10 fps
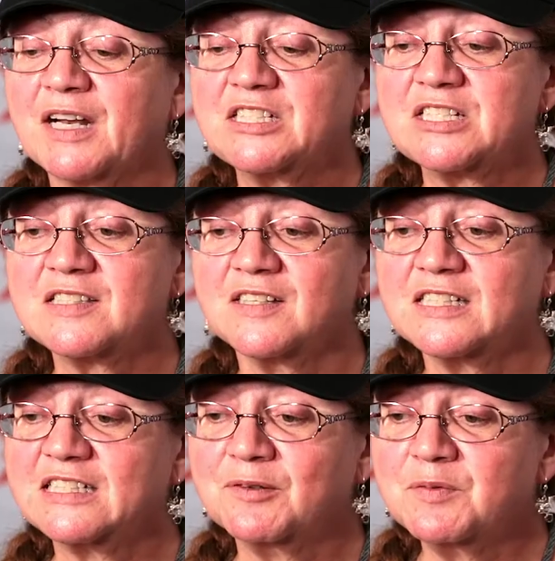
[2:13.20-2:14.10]
But I just
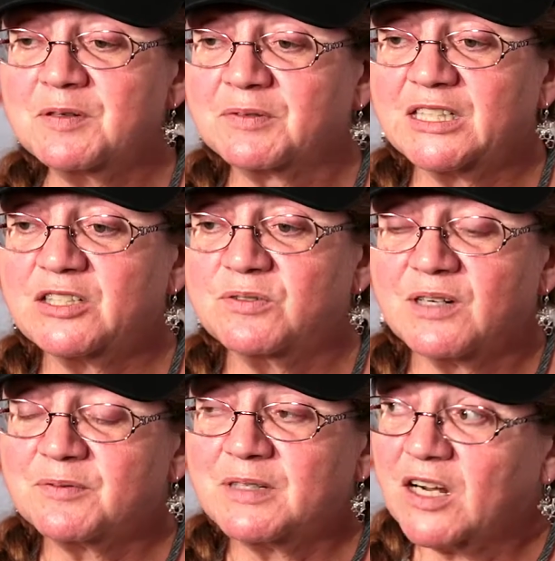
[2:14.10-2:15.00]
thought that would be really cool.
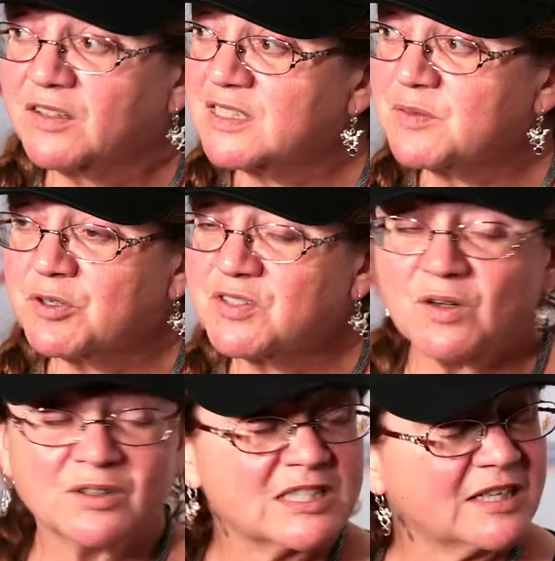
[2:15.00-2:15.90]
I read all these books
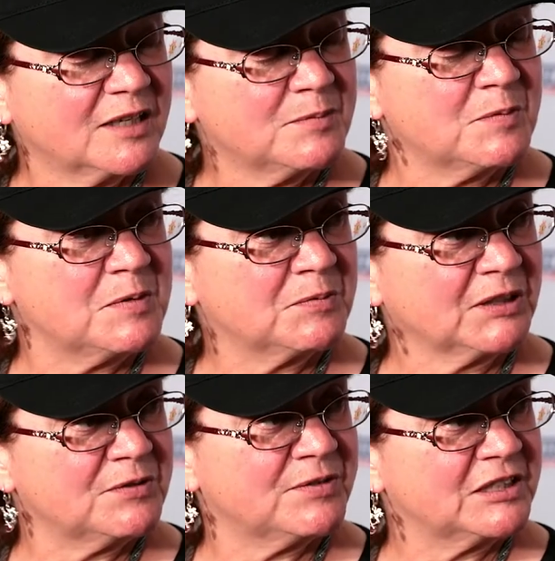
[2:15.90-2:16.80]
all the time. It would be
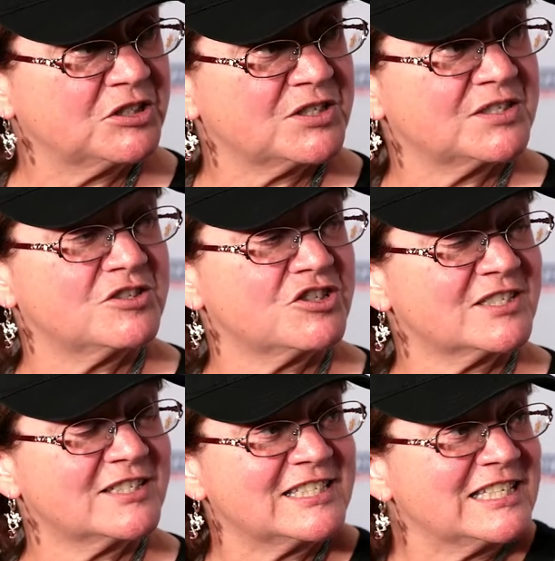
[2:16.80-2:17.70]
really fun just,
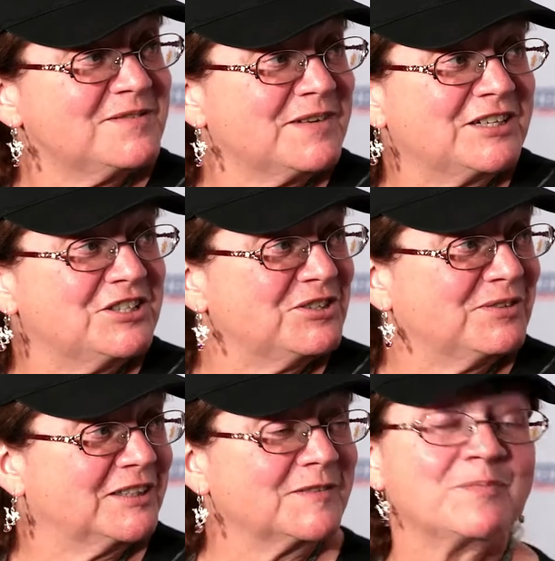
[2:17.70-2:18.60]
just to see if I could do
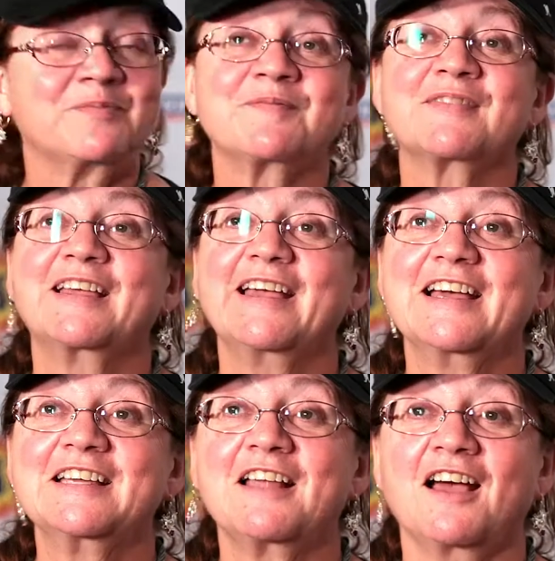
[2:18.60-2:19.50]
it.
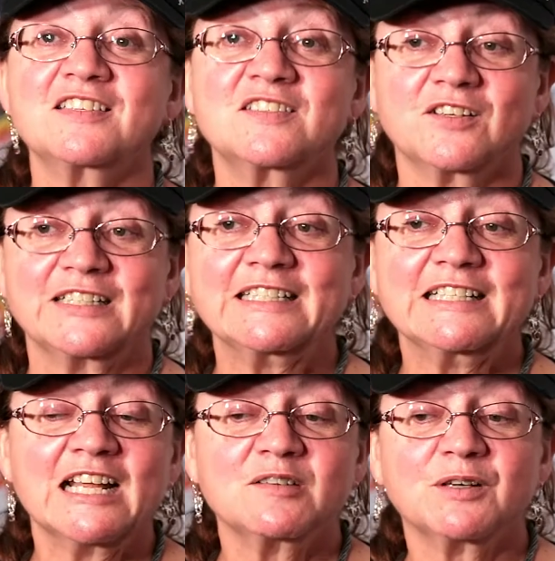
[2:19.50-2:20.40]
And I started
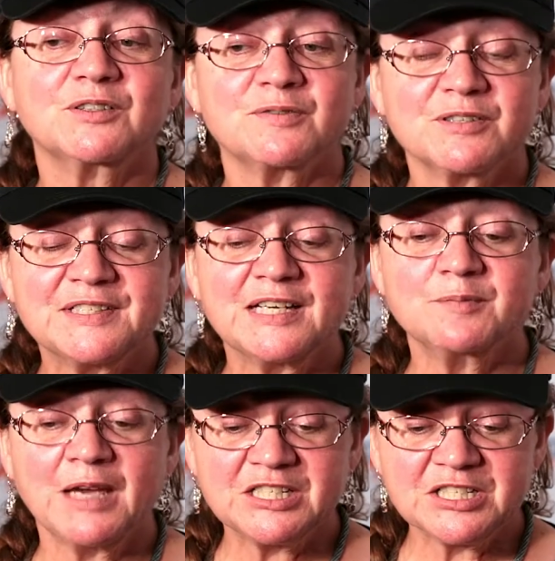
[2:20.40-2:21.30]
it, and I wrote the first ten
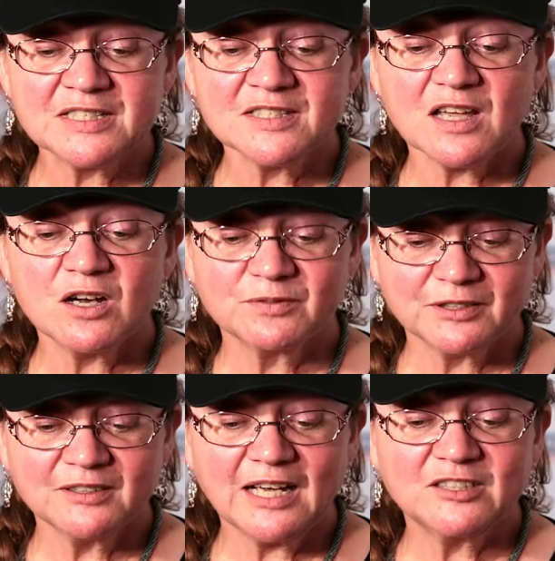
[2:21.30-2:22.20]
pages
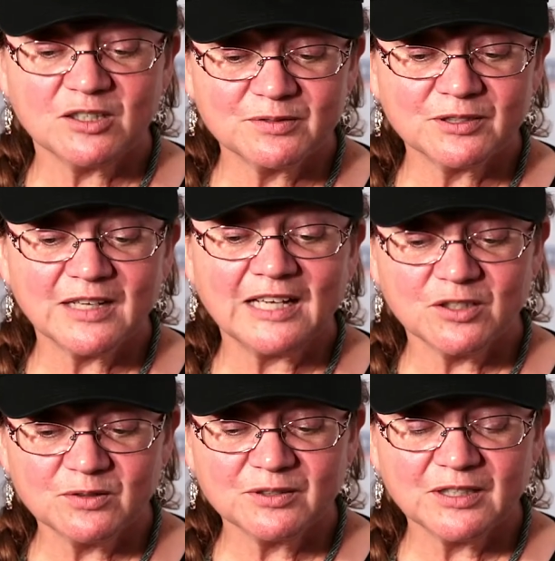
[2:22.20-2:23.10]
over and over and
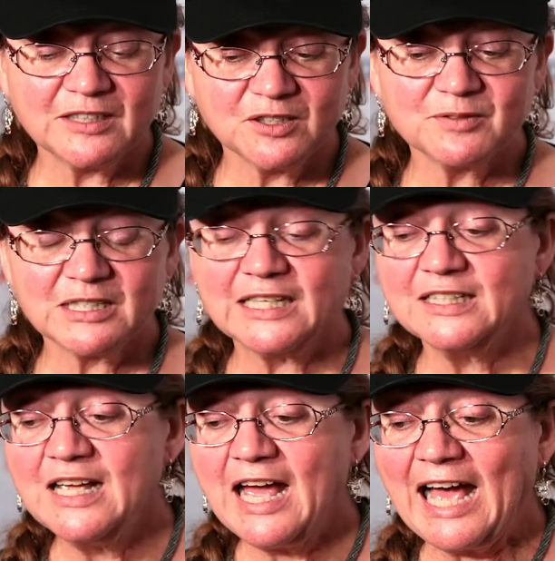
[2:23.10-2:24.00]
over and over
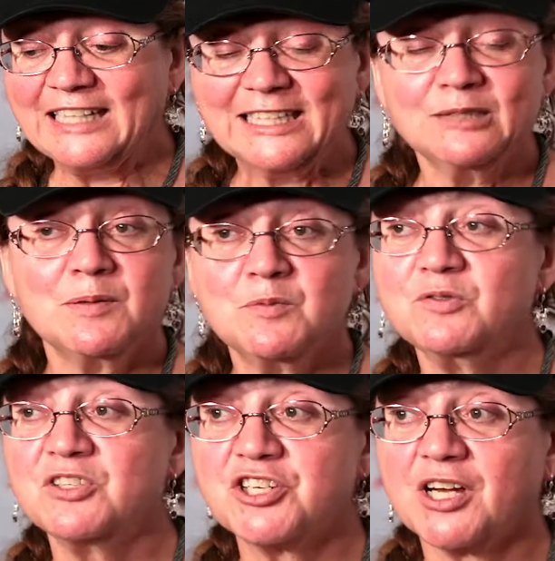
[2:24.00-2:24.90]
again. And then we
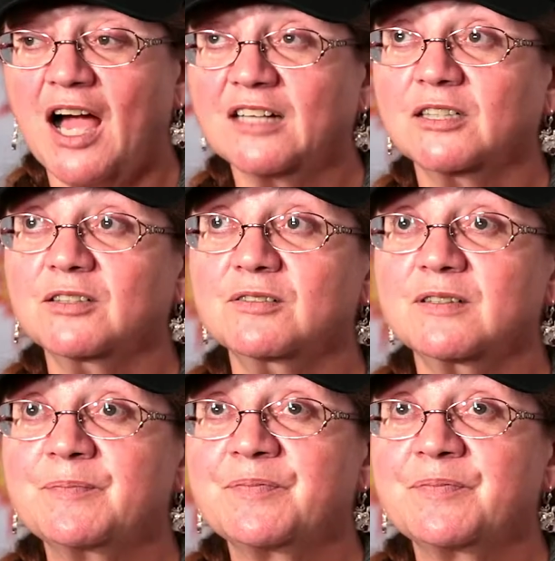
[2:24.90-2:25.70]
moved to Chicago.